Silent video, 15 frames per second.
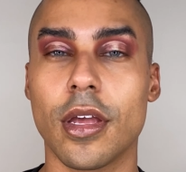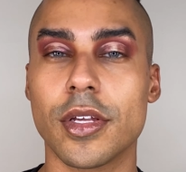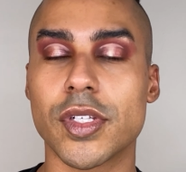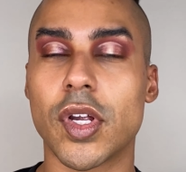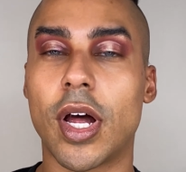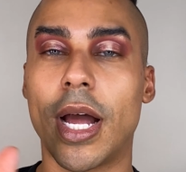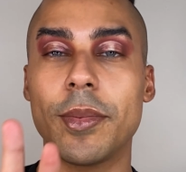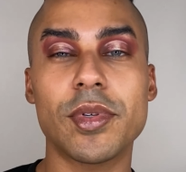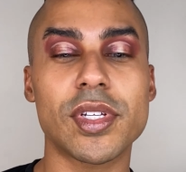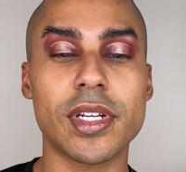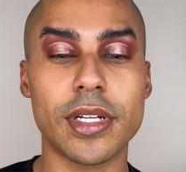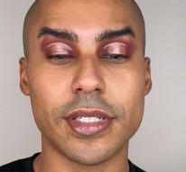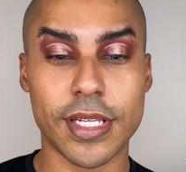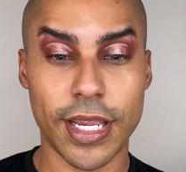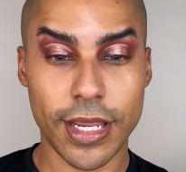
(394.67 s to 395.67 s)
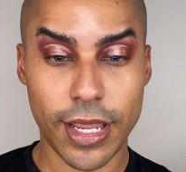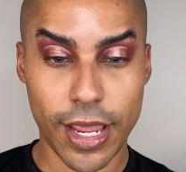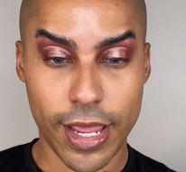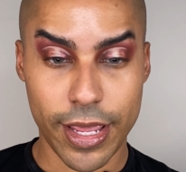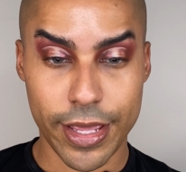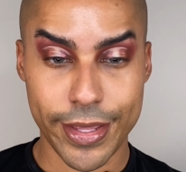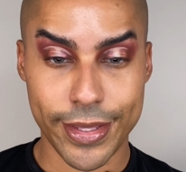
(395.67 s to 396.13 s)
So I'm just gonna take
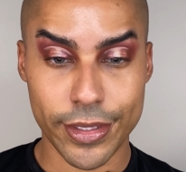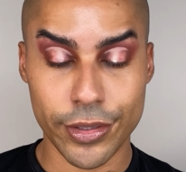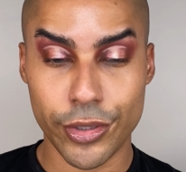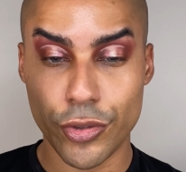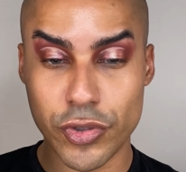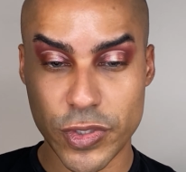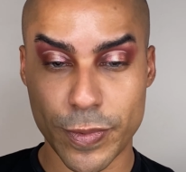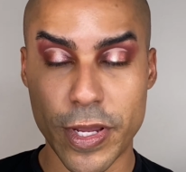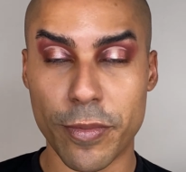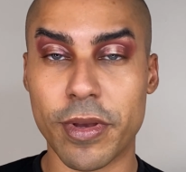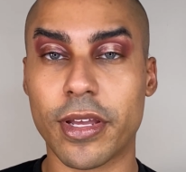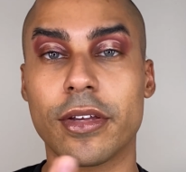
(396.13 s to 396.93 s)
a loose pigment,